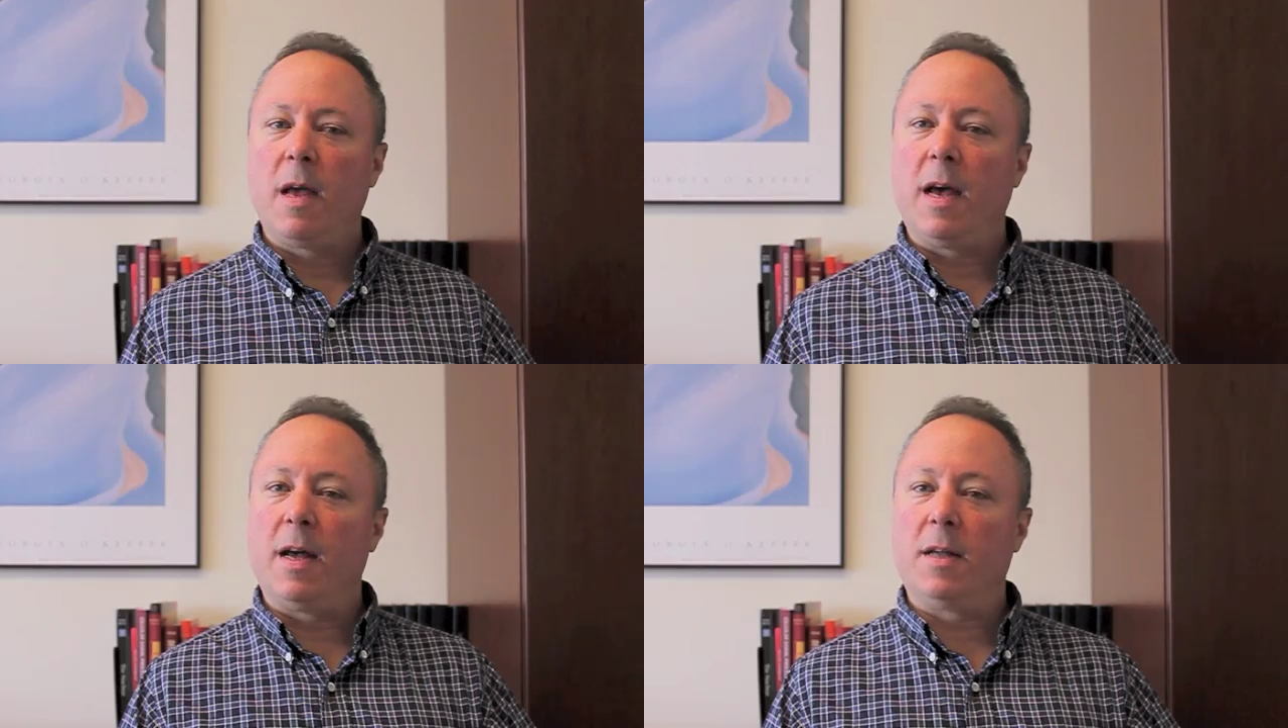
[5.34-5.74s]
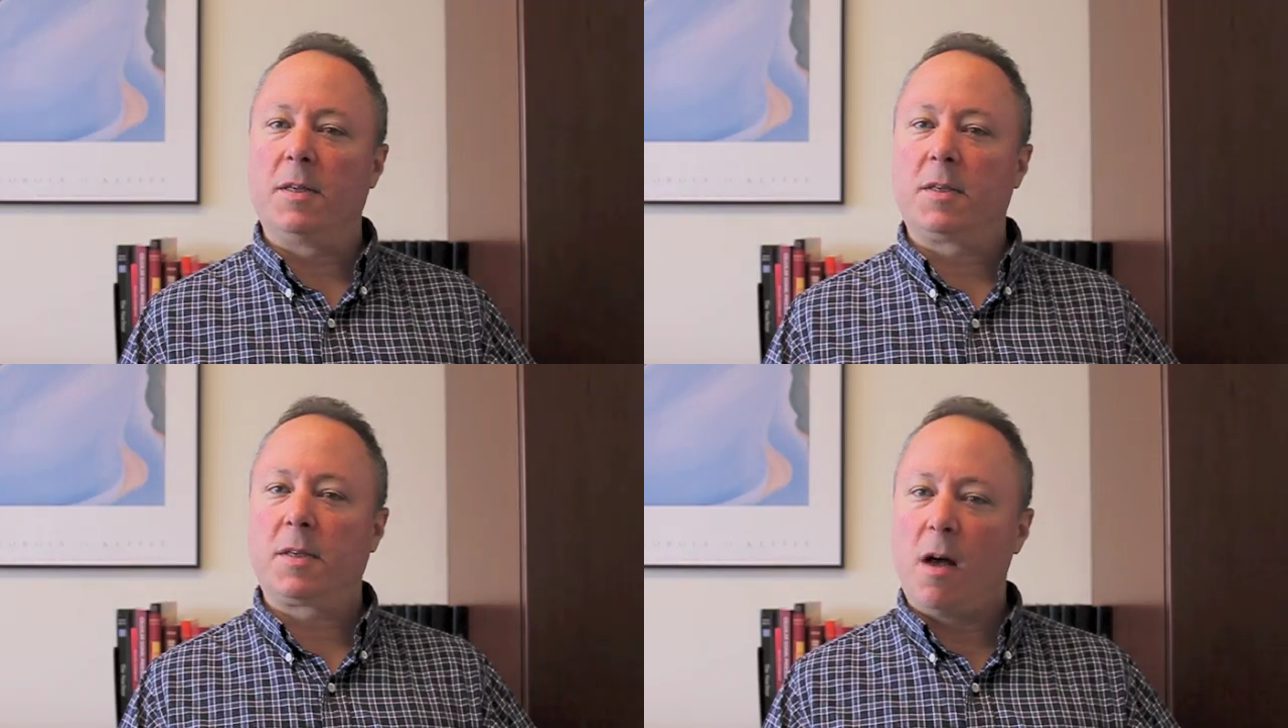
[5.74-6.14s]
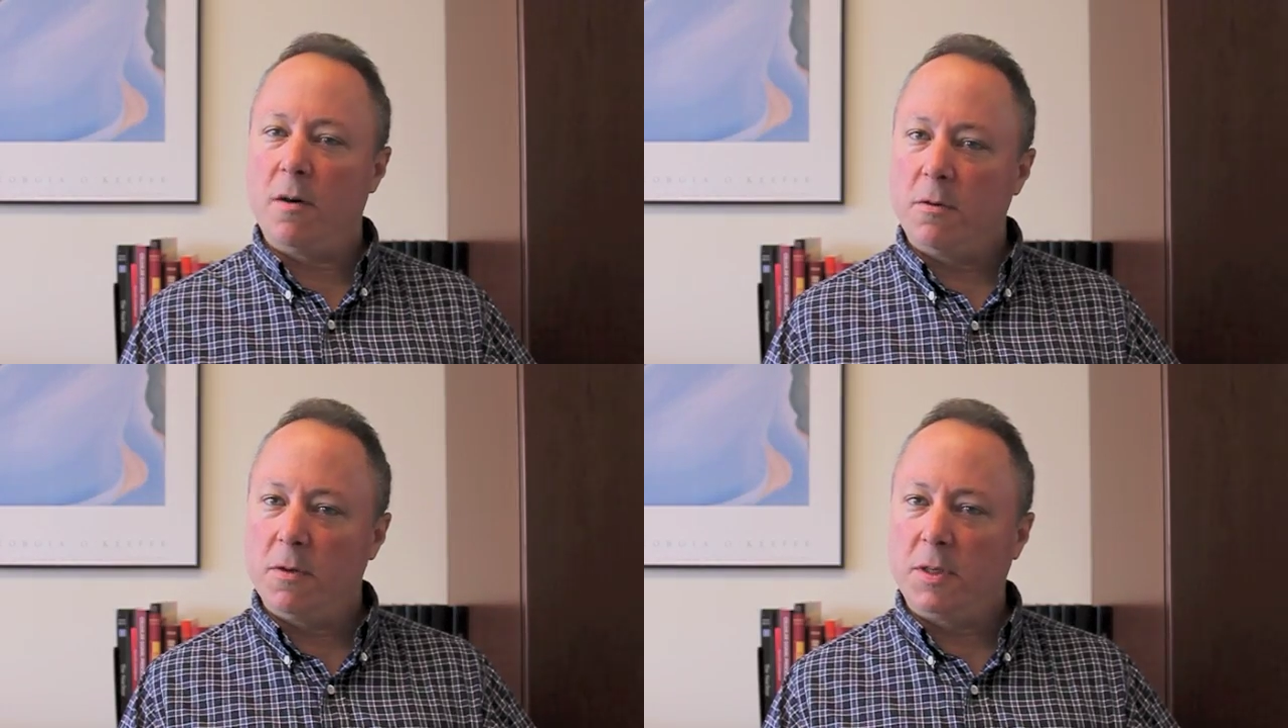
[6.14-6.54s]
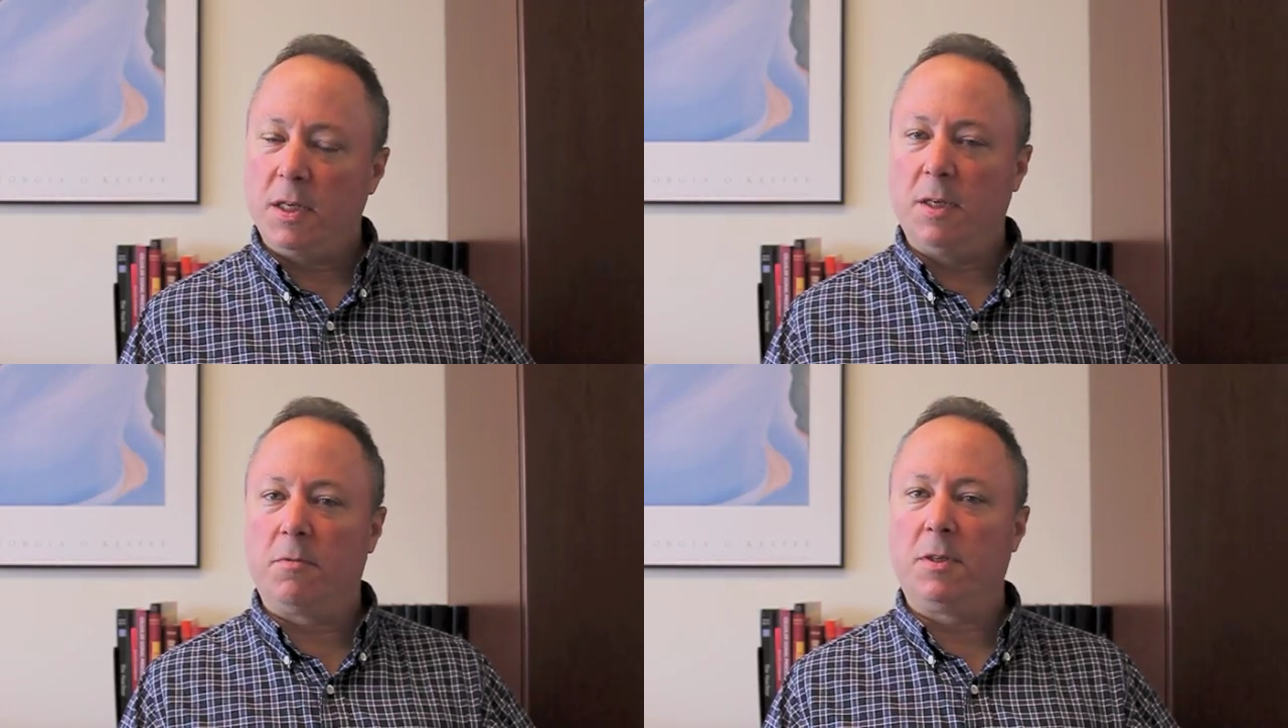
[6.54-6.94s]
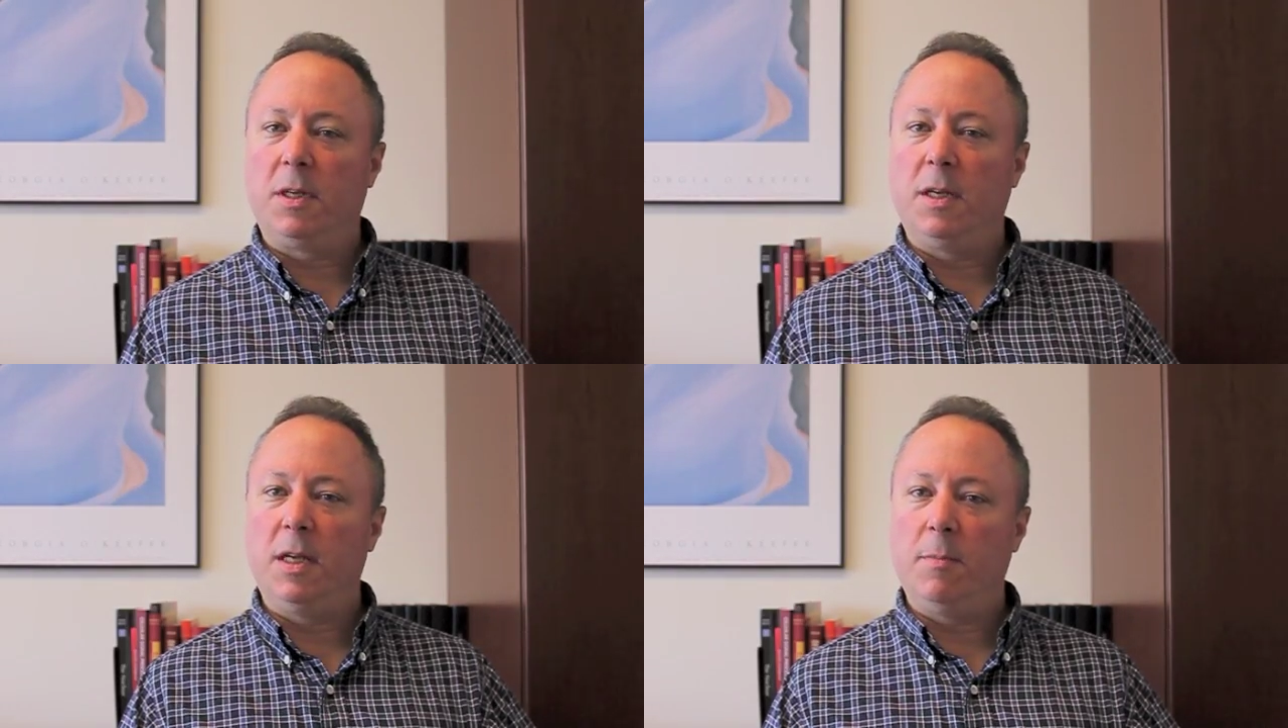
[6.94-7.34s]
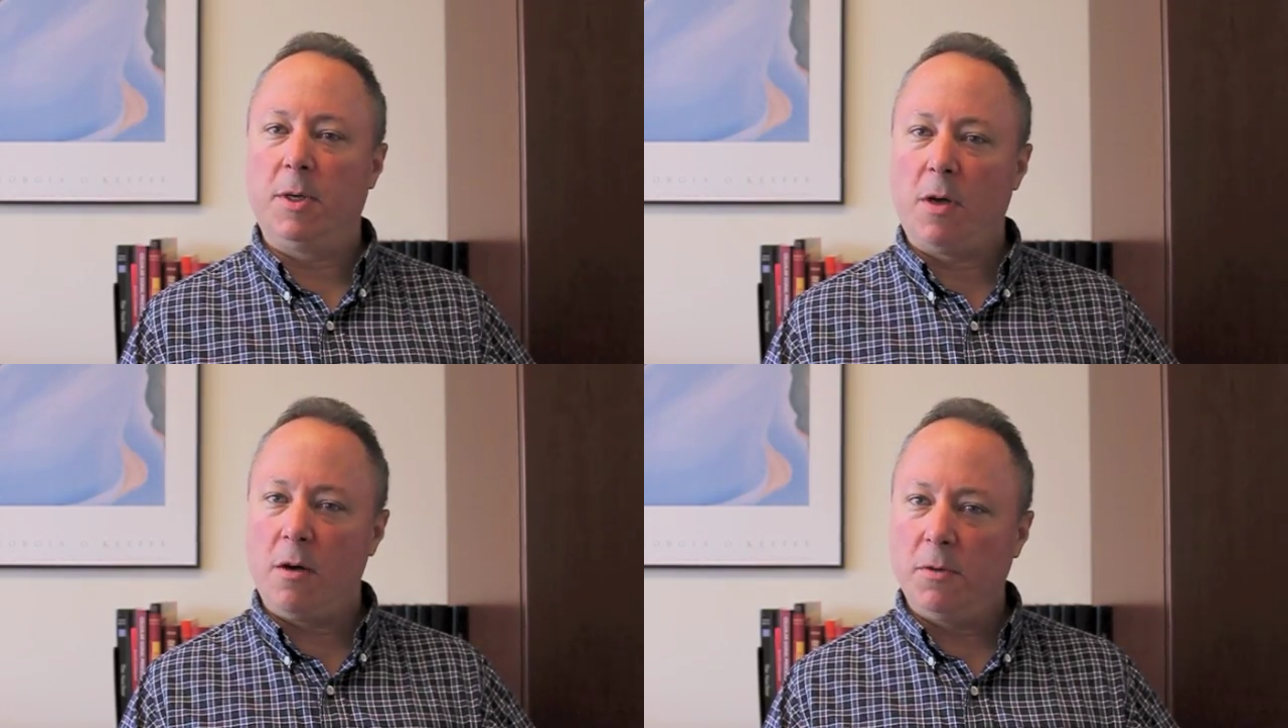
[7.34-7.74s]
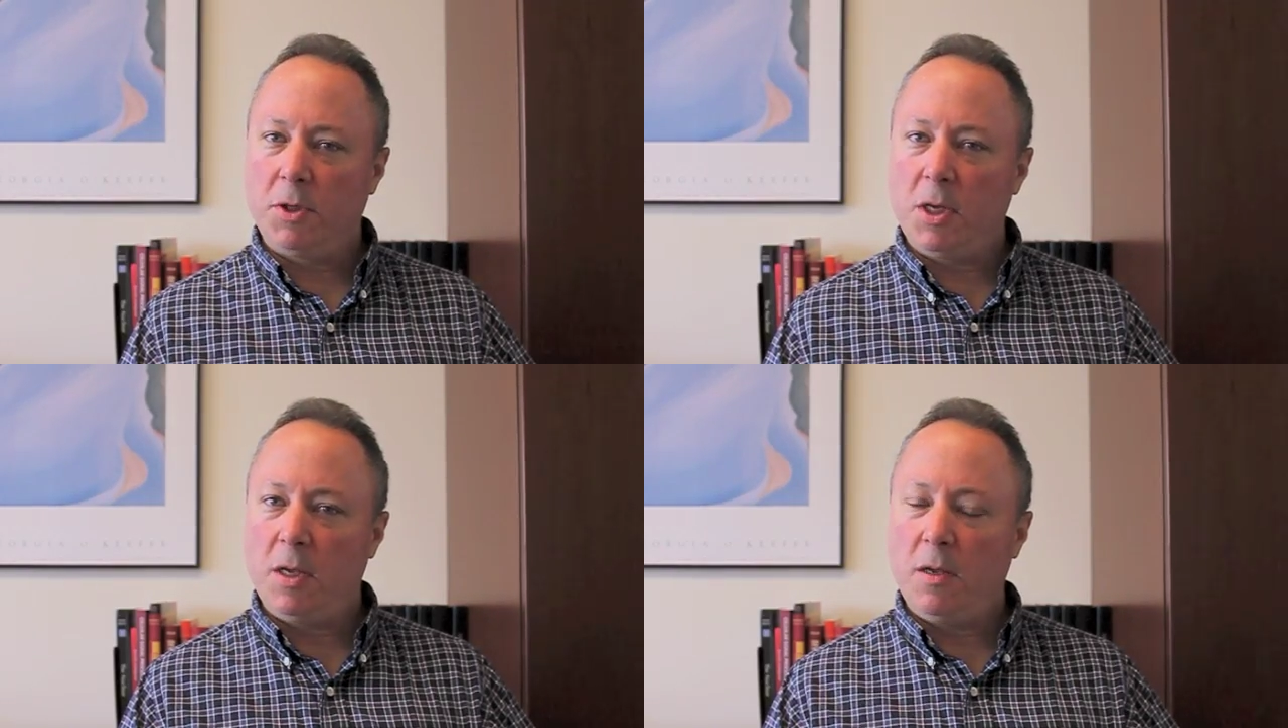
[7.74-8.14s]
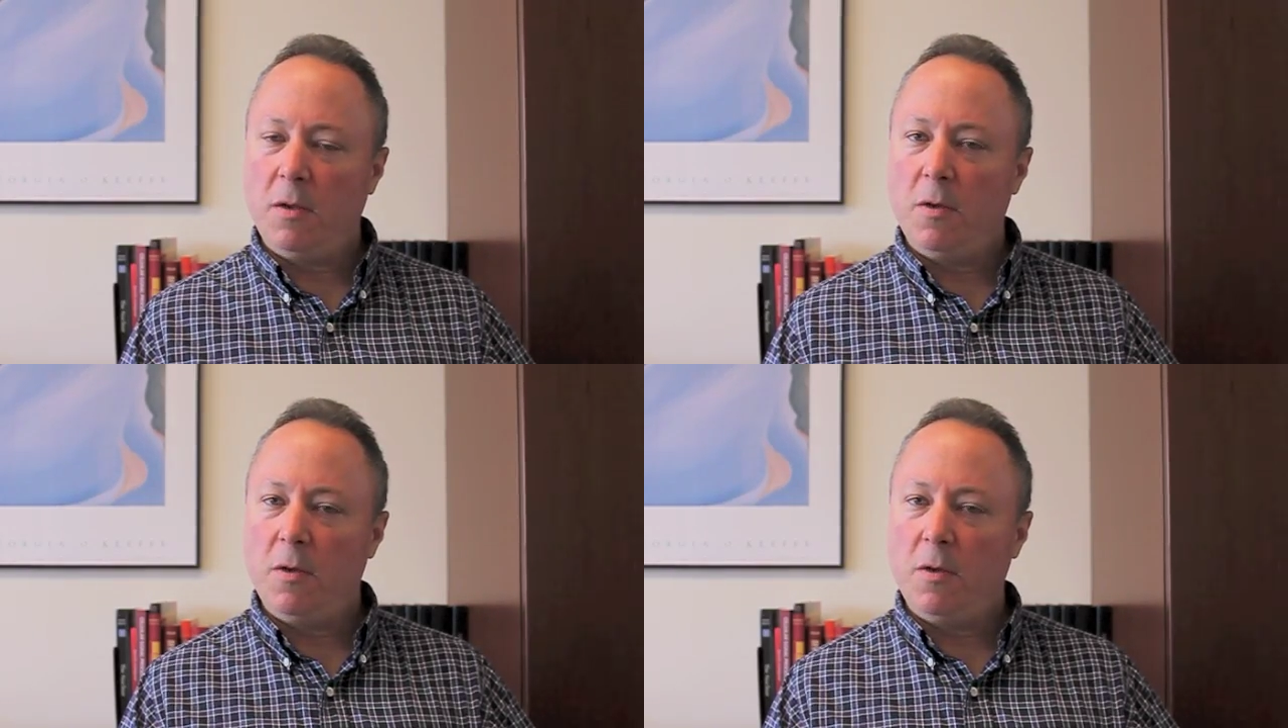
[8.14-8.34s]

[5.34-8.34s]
As scholars interested in hematology,